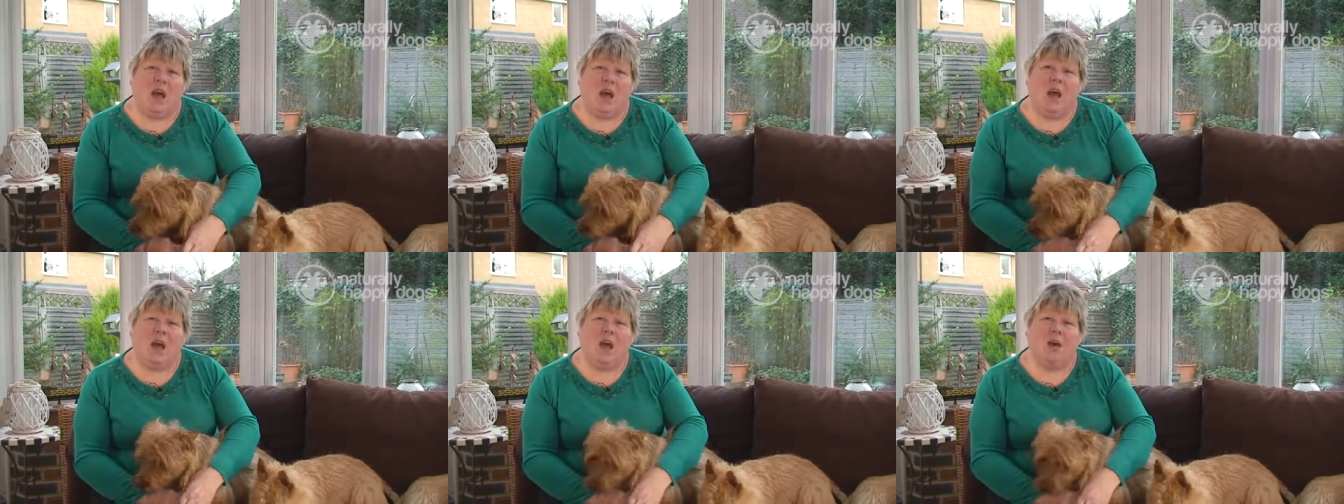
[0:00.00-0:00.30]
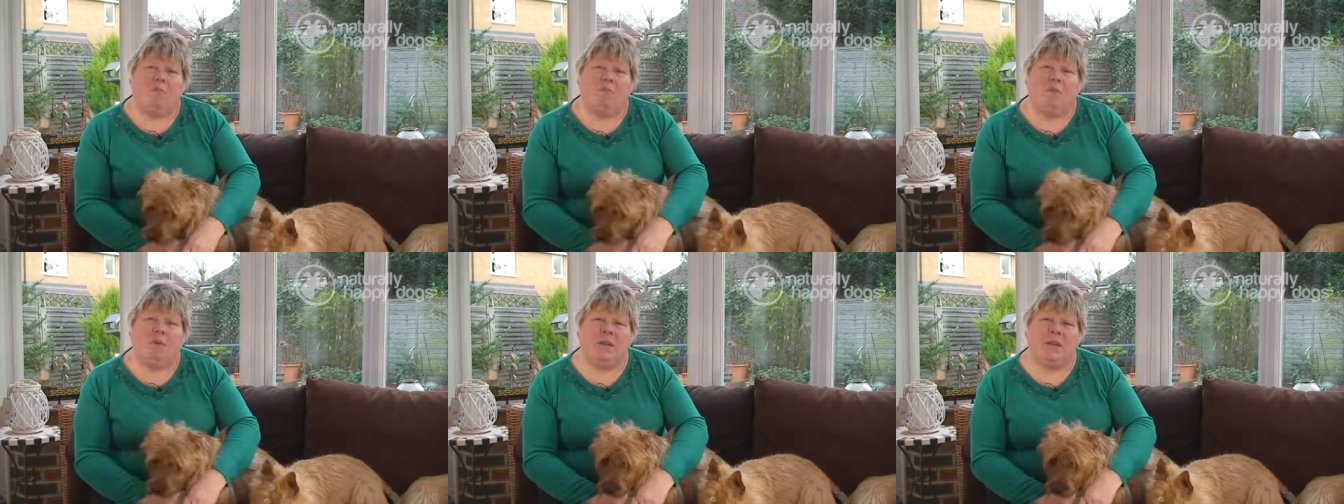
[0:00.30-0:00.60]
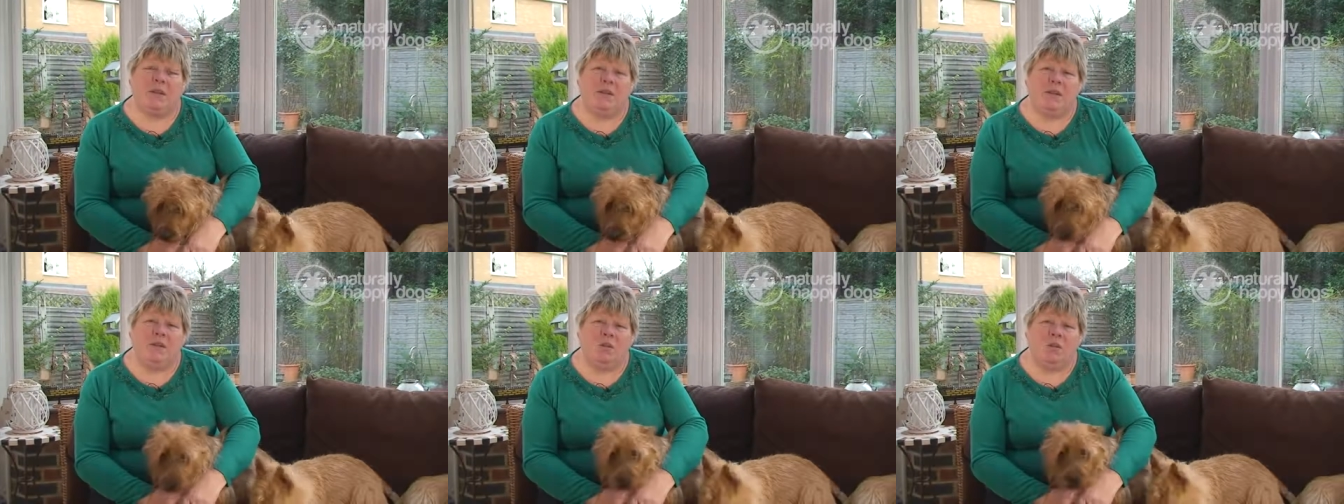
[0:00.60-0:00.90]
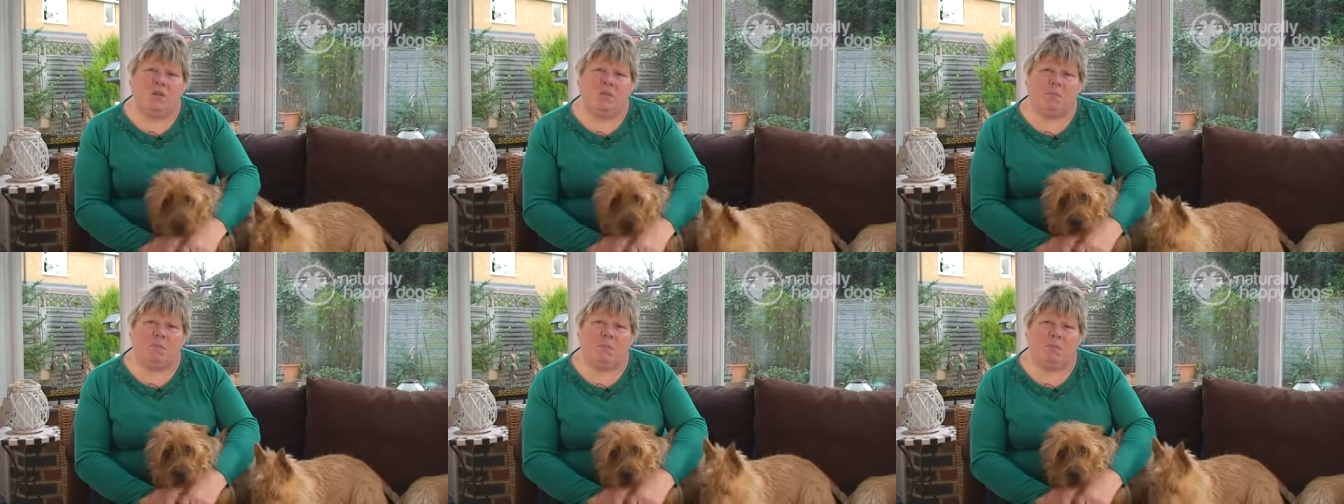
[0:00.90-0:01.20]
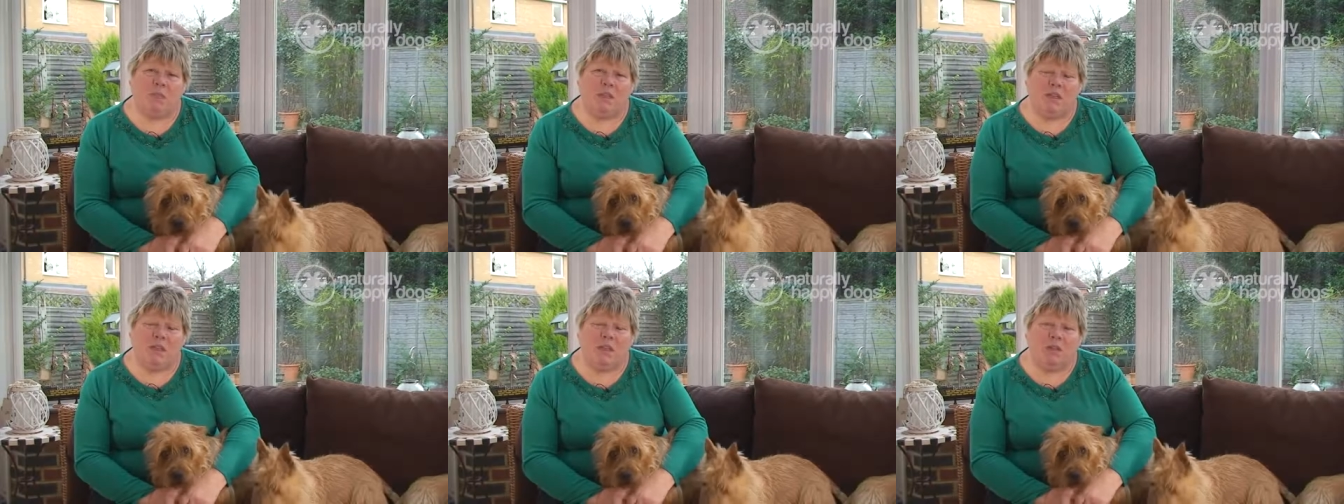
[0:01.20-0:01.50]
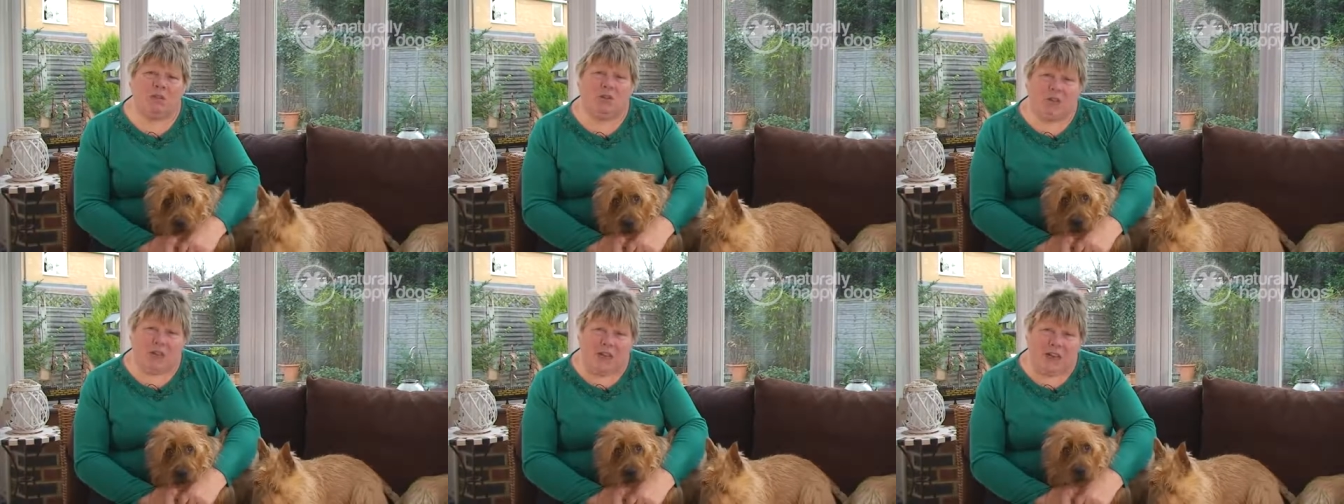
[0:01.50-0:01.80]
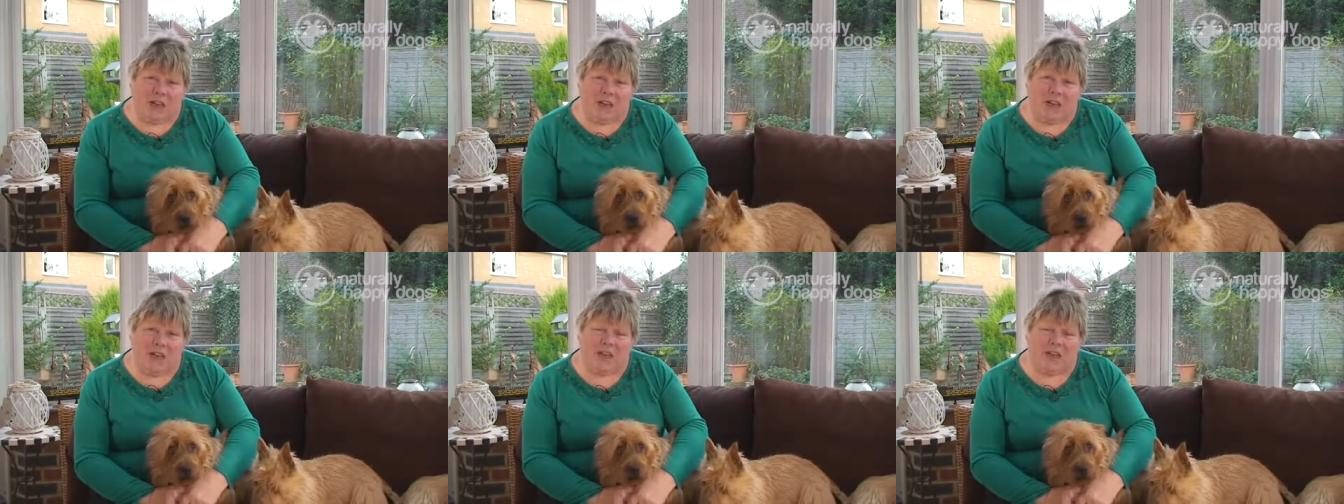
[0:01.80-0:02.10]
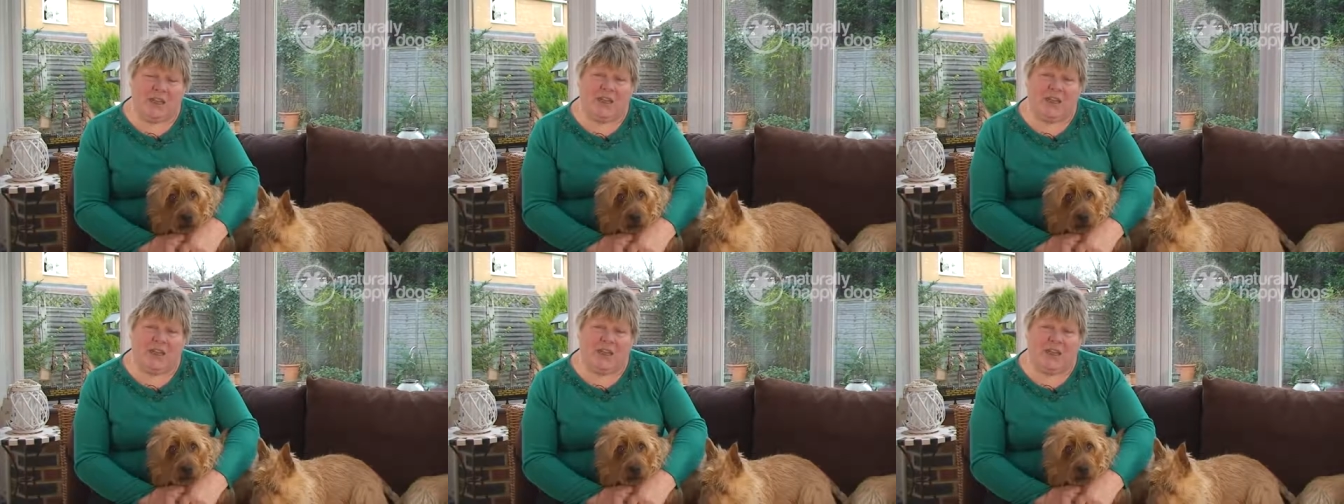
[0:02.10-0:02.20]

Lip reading: but they don't shed hair,